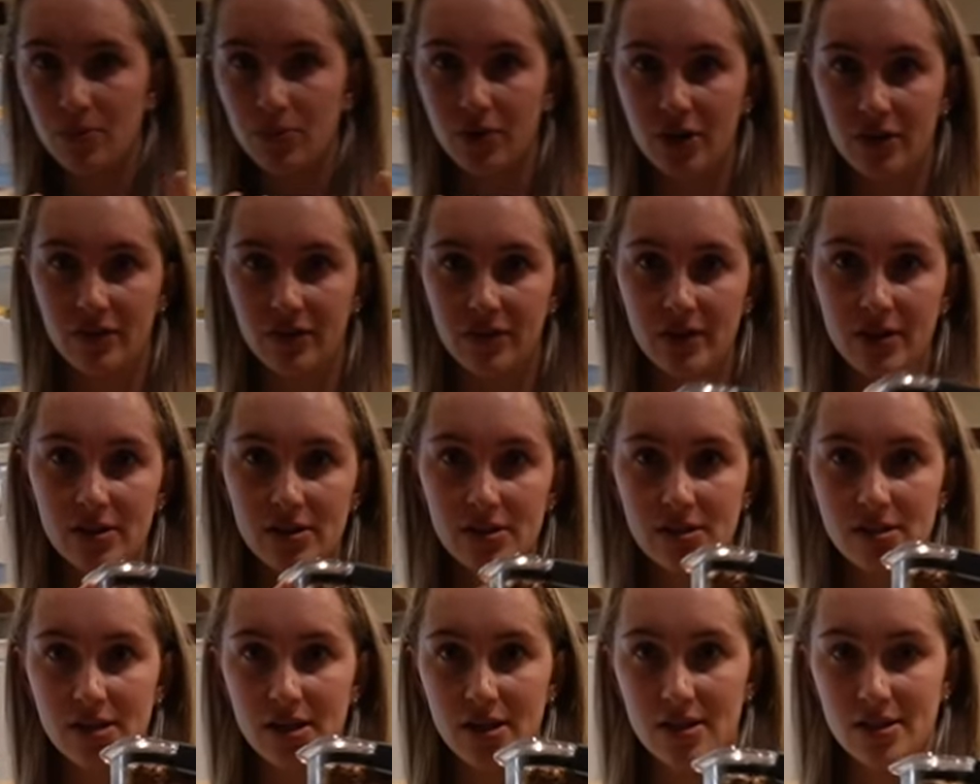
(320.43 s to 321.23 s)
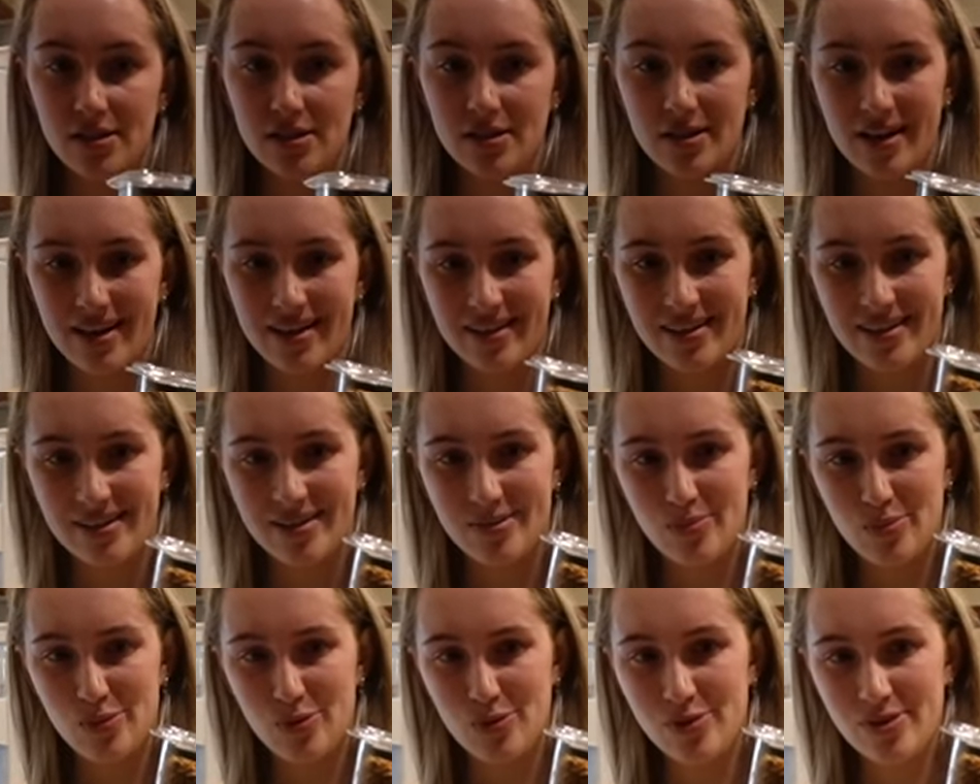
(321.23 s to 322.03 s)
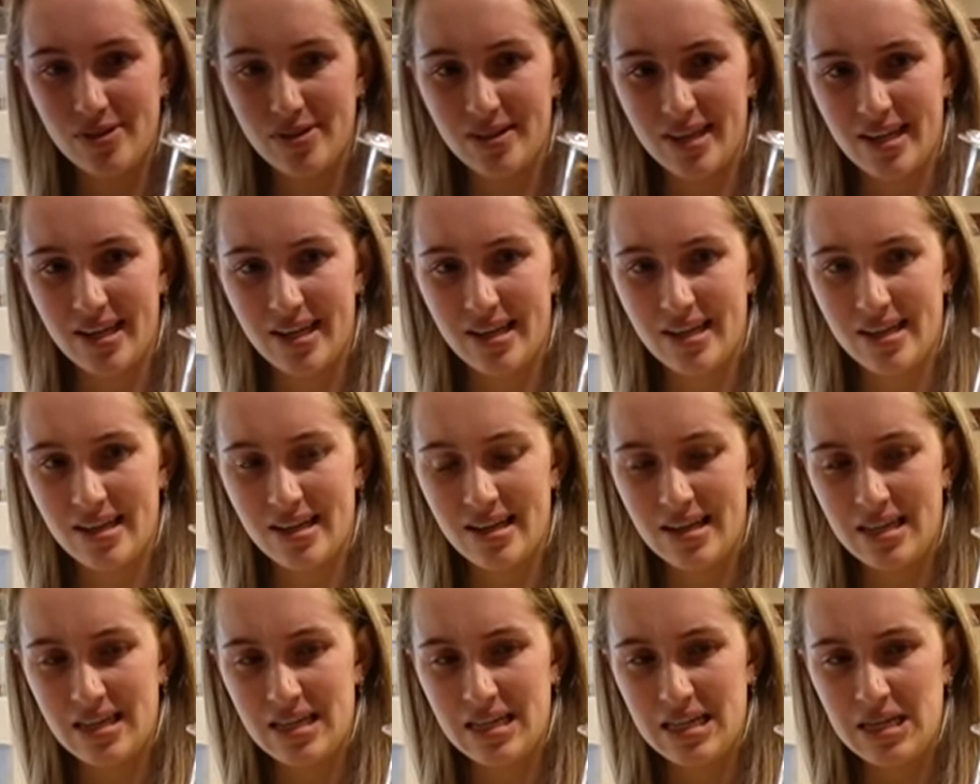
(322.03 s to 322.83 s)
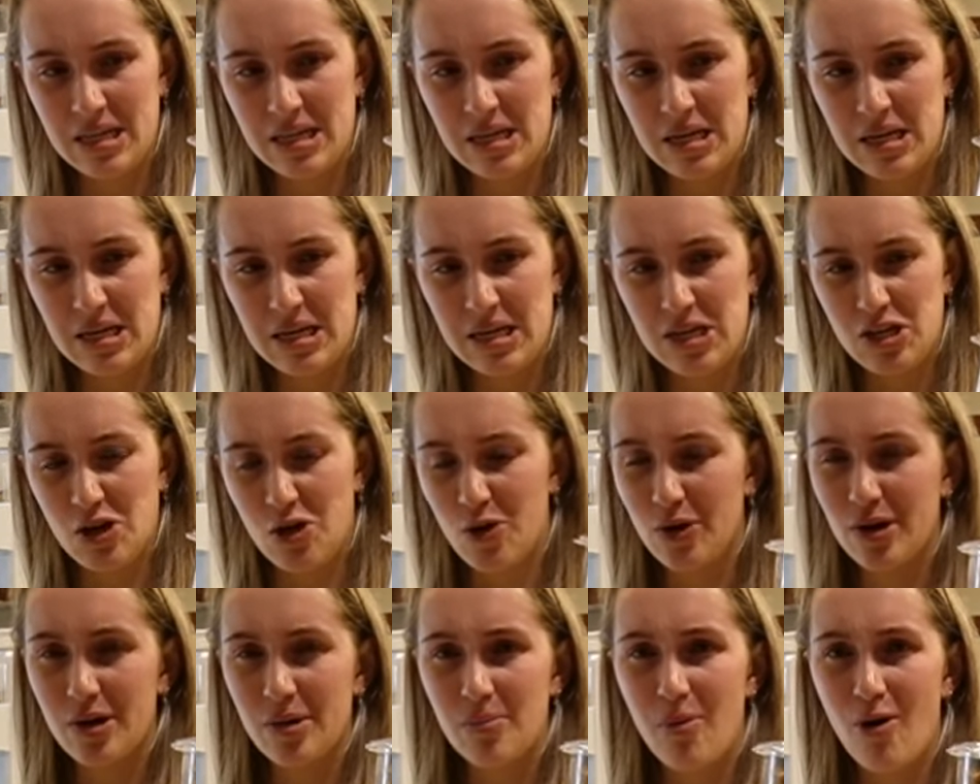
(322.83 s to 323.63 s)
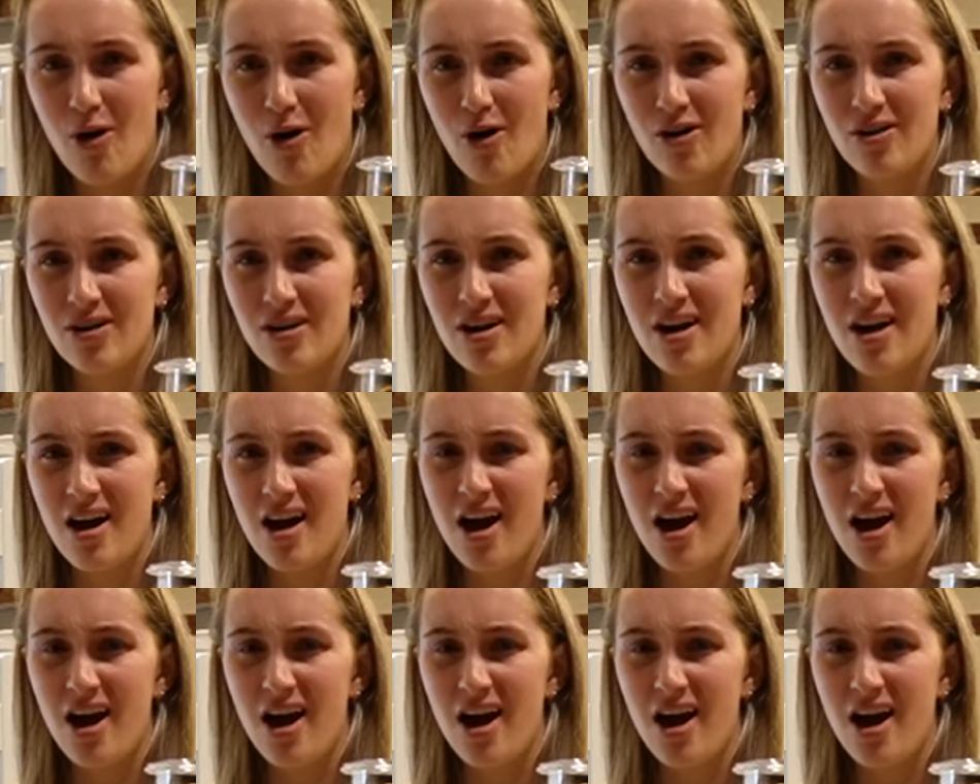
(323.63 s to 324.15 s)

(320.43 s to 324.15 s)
Breakfast is like this muesli yogurt pot.